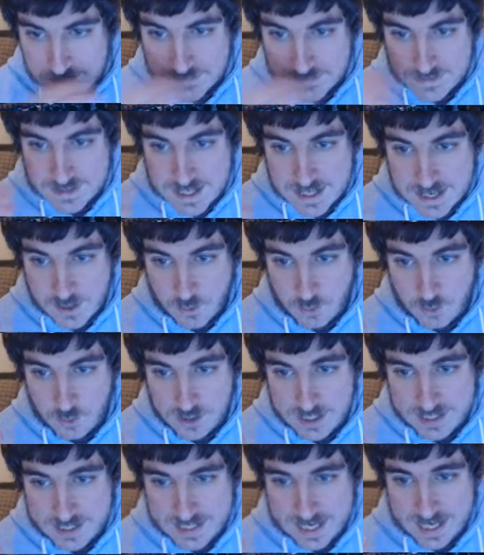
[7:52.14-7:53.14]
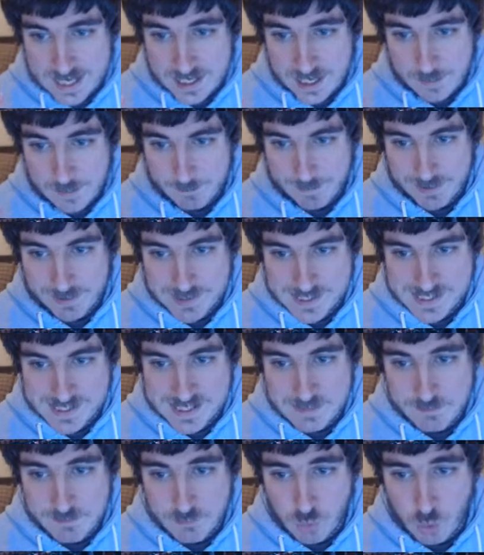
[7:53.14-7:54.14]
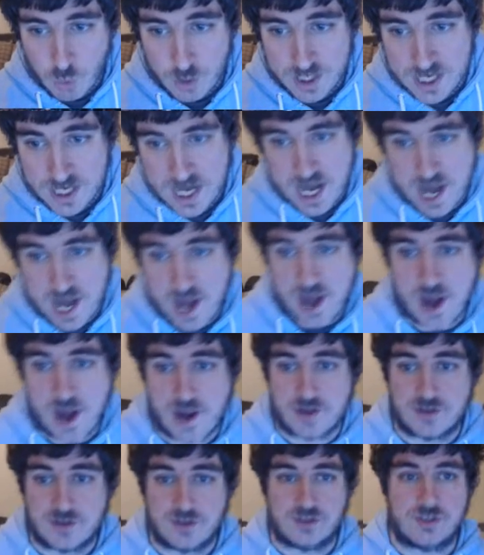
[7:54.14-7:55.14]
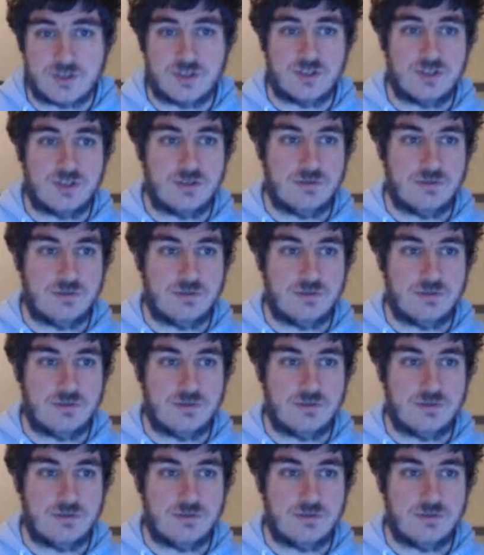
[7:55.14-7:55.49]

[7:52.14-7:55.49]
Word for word: They only care about the monies.